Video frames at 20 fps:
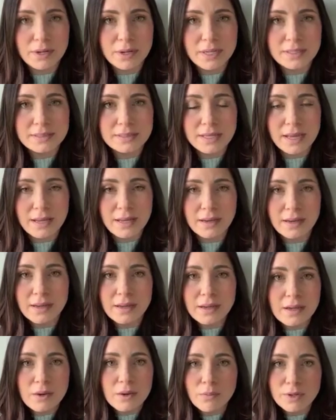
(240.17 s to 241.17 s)
us, and
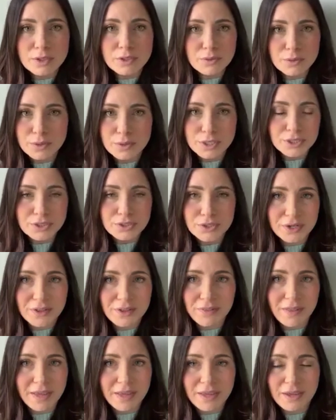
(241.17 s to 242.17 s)
we truly just couldn't
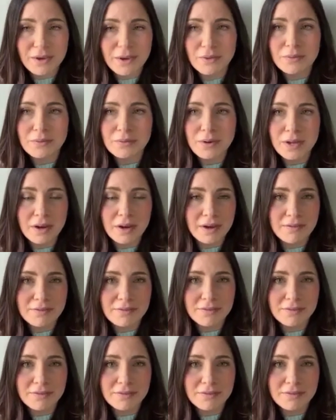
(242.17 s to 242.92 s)
thank you enough.